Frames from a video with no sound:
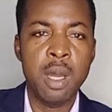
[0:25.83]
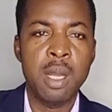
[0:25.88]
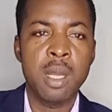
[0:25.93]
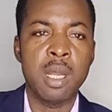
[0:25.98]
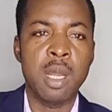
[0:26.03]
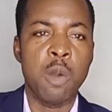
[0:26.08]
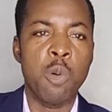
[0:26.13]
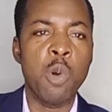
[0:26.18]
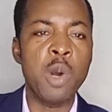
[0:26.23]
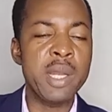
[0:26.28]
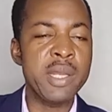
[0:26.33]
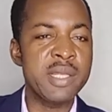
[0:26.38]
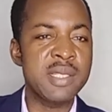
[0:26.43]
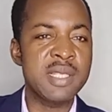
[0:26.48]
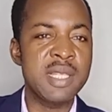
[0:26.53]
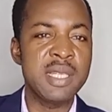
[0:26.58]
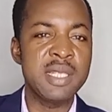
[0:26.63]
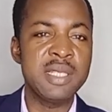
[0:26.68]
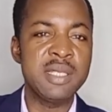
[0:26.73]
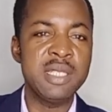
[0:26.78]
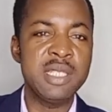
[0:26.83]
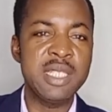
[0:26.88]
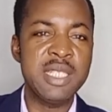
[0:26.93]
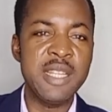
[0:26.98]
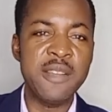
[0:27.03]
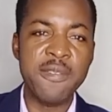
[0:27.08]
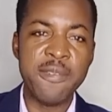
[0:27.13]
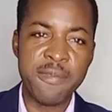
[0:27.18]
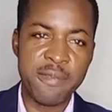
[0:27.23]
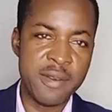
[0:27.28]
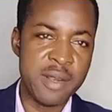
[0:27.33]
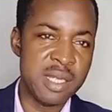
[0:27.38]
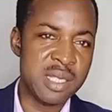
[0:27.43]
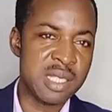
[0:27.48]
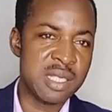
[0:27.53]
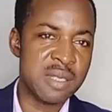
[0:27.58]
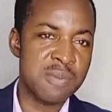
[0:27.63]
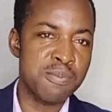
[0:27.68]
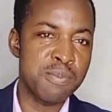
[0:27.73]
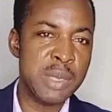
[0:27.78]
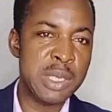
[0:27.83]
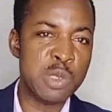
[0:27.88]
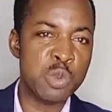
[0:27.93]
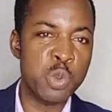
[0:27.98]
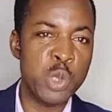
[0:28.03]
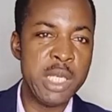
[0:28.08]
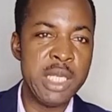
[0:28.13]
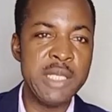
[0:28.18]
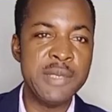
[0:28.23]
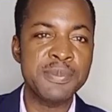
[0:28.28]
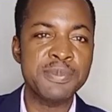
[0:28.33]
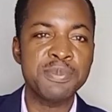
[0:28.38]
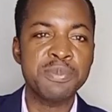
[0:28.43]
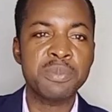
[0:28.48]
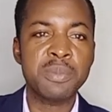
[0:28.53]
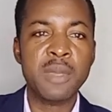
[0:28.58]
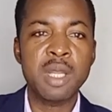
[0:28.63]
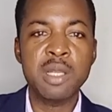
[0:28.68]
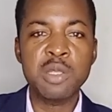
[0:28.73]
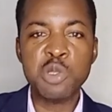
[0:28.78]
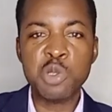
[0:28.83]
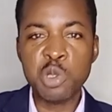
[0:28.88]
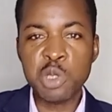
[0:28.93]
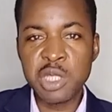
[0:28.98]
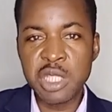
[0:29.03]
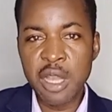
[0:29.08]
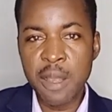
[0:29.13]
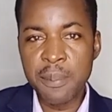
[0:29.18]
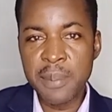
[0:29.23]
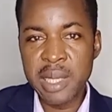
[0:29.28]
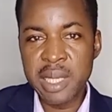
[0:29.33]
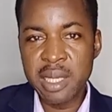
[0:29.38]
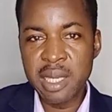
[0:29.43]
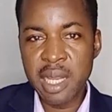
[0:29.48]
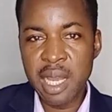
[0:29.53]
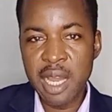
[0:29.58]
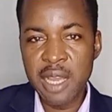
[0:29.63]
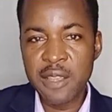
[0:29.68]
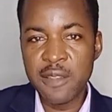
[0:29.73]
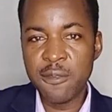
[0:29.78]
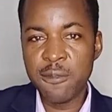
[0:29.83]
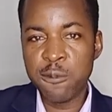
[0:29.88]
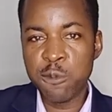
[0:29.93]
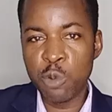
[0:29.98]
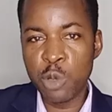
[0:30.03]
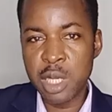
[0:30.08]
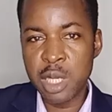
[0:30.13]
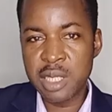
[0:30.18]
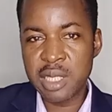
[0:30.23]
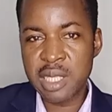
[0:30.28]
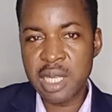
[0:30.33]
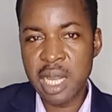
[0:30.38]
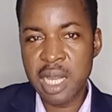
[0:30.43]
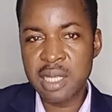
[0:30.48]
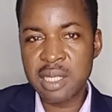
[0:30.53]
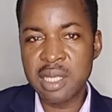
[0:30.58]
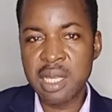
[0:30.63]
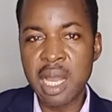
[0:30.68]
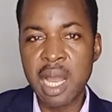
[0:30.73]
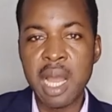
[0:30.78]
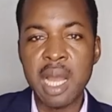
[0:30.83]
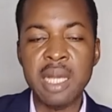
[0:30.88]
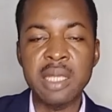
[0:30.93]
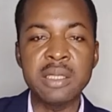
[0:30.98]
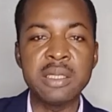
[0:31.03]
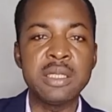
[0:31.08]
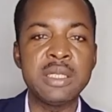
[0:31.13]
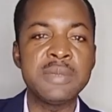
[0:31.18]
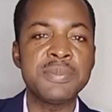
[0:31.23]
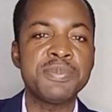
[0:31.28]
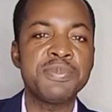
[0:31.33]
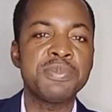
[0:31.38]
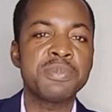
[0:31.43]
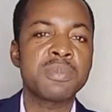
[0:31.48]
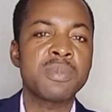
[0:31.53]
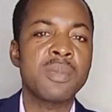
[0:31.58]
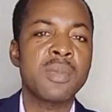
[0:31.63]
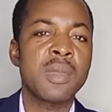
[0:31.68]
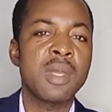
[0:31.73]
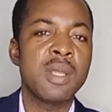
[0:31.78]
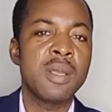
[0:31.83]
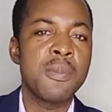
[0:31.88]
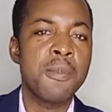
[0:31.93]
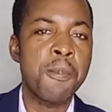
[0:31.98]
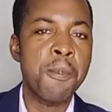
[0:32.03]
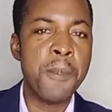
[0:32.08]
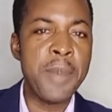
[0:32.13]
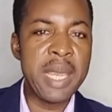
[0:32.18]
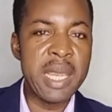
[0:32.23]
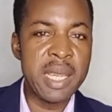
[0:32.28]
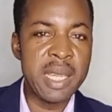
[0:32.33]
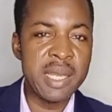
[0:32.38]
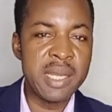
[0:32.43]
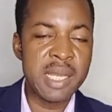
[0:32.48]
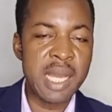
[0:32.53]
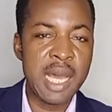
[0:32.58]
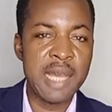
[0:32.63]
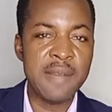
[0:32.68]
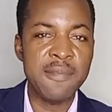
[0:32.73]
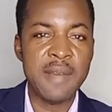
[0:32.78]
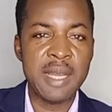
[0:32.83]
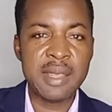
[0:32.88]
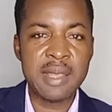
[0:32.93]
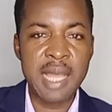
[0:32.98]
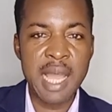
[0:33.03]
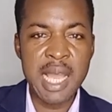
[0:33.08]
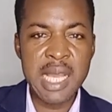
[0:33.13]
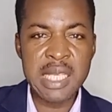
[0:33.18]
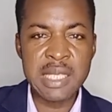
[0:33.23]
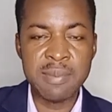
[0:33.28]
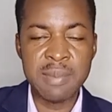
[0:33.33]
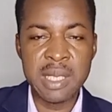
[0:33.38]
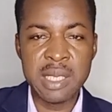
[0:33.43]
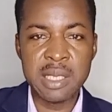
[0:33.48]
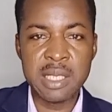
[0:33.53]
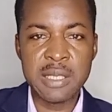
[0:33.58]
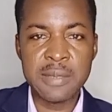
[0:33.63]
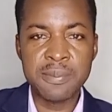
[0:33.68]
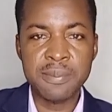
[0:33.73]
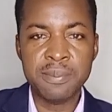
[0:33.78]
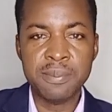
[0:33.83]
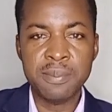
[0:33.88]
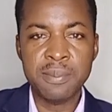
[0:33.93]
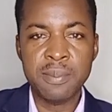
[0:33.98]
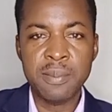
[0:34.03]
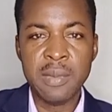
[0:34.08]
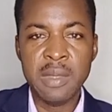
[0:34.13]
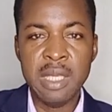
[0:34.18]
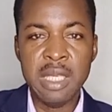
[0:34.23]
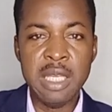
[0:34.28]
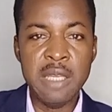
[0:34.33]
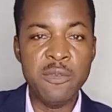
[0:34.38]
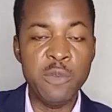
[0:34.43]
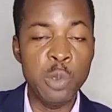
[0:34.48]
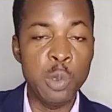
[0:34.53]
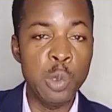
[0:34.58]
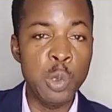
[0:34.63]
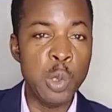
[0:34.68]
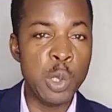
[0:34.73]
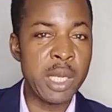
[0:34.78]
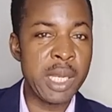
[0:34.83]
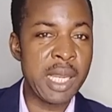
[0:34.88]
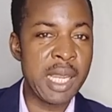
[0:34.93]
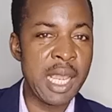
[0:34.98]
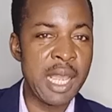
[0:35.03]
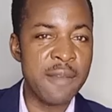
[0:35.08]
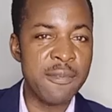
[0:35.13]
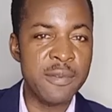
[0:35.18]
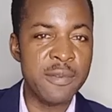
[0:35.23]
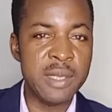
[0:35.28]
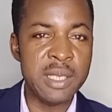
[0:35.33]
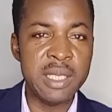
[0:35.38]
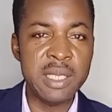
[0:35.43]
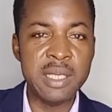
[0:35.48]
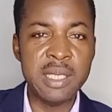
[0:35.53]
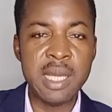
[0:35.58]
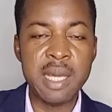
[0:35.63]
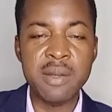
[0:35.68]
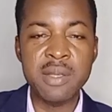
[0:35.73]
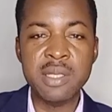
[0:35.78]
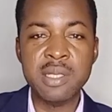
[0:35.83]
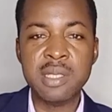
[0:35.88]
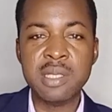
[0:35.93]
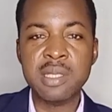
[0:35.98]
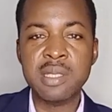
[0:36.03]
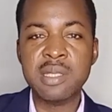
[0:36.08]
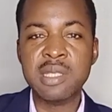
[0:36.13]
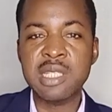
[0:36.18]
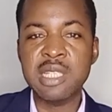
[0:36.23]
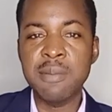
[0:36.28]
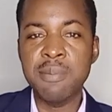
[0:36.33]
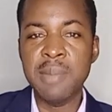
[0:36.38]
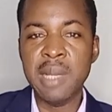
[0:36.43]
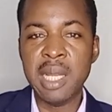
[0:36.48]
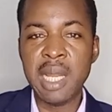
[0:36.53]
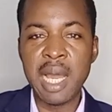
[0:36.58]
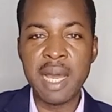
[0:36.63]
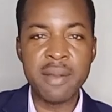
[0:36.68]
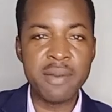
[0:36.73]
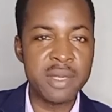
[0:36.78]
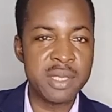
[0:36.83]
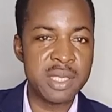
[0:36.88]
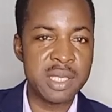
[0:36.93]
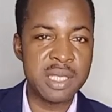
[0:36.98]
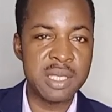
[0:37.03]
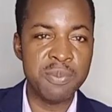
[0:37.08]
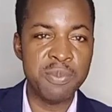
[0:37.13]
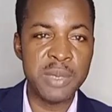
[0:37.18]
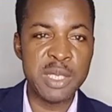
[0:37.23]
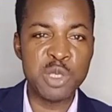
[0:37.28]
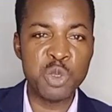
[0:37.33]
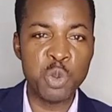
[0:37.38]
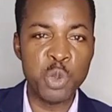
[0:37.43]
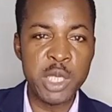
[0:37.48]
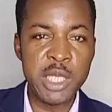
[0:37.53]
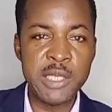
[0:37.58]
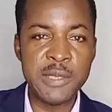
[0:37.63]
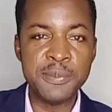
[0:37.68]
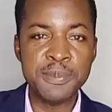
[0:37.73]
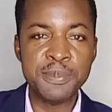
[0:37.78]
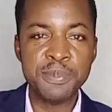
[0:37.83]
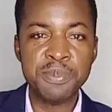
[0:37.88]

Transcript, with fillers: Now, what is the difference between social media influencers and paid advertisements? If you look carefully, there is similarity between